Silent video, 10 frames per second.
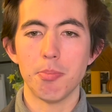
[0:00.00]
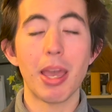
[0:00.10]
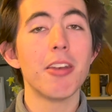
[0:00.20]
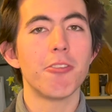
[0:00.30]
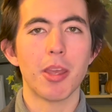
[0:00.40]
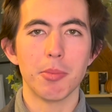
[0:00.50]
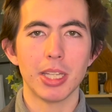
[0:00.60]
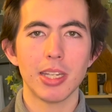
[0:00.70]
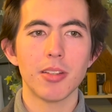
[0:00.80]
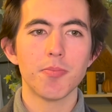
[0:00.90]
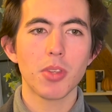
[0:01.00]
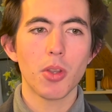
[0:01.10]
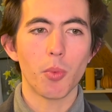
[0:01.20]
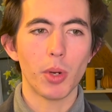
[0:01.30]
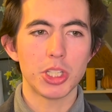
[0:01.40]
pen family,
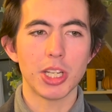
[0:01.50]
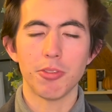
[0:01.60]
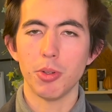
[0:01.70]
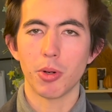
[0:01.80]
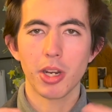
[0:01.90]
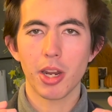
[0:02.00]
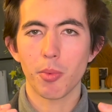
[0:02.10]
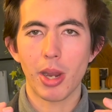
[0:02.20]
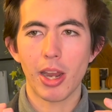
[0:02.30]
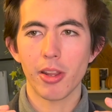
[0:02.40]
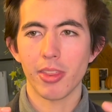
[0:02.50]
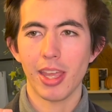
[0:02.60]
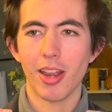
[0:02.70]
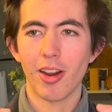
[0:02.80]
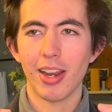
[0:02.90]
which, if you are not aware,
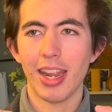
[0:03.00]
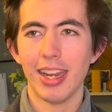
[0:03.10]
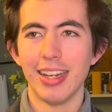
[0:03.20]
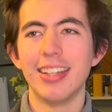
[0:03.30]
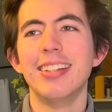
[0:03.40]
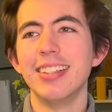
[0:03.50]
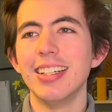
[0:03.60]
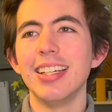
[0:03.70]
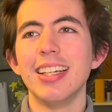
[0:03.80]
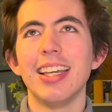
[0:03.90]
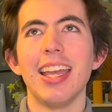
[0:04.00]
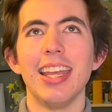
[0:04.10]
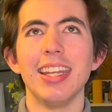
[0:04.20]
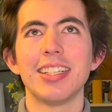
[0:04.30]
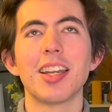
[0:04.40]
they are
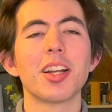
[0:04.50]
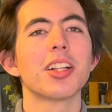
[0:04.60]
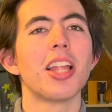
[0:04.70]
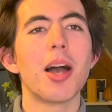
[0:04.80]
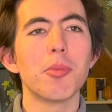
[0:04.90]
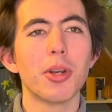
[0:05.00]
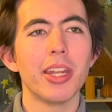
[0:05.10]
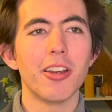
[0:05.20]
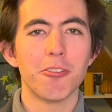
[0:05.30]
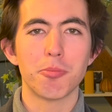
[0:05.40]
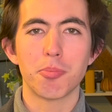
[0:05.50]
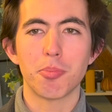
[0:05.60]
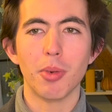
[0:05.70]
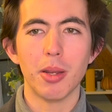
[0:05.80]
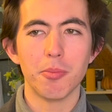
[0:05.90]
a conglomerate of
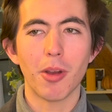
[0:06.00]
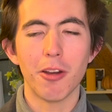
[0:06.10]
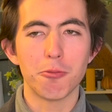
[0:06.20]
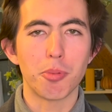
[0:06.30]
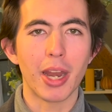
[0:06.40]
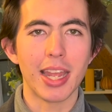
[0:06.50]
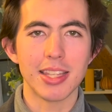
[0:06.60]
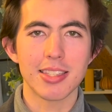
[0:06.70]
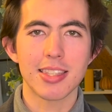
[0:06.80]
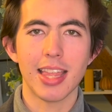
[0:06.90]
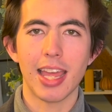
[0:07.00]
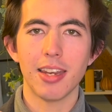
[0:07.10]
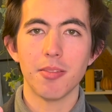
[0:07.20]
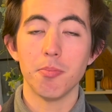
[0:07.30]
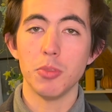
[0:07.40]
brands that
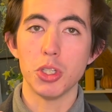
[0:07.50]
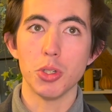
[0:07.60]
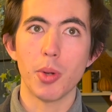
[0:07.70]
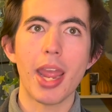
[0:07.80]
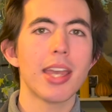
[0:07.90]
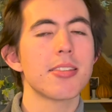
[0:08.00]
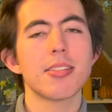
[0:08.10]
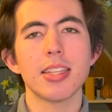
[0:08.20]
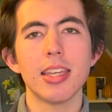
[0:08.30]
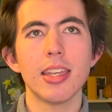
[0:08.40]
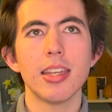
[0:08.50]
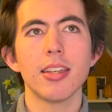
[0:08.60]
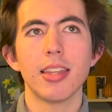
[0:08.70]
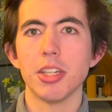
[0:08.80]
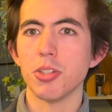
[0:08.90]
do
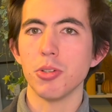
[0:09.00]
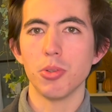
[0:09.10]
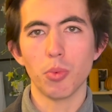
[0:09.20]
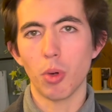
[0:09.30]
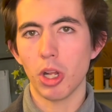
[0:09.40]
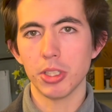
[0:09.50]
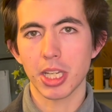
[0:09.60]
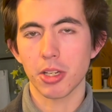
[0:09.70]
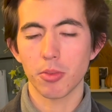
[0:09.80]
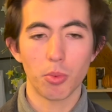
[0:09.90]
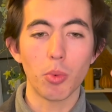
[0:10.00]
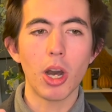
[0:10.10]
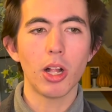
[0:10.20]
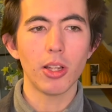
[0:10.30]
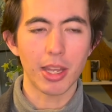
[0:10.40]
ASC, they do Wall
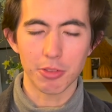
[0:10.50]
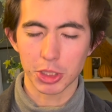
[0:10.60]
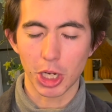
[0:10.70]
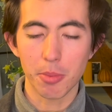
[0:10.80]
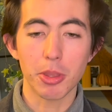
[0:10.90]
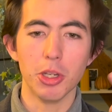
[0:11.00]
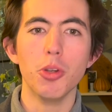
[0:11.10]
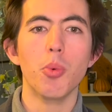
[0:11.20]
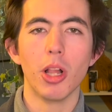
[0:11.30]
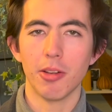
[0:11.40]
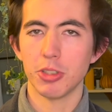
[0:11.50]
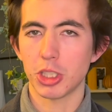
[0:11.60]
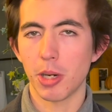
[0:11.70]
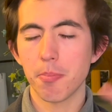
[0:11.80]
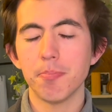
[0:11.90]
Eversharp, the new Wall
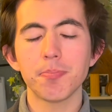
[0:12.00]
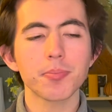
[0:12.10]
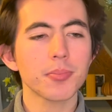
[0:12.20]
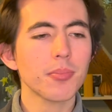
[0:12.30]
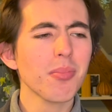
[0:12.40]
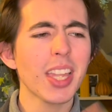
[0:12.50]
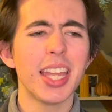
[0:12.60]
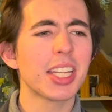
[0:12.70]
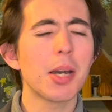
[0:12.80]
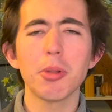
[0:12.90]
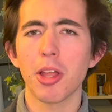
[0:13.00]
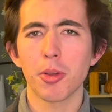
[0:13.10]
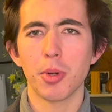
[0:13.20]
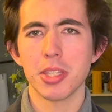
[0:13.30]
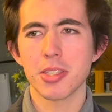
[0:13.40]
Eversharp, and a couple other
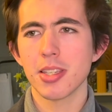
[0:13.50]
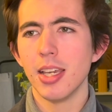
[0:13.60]
ones.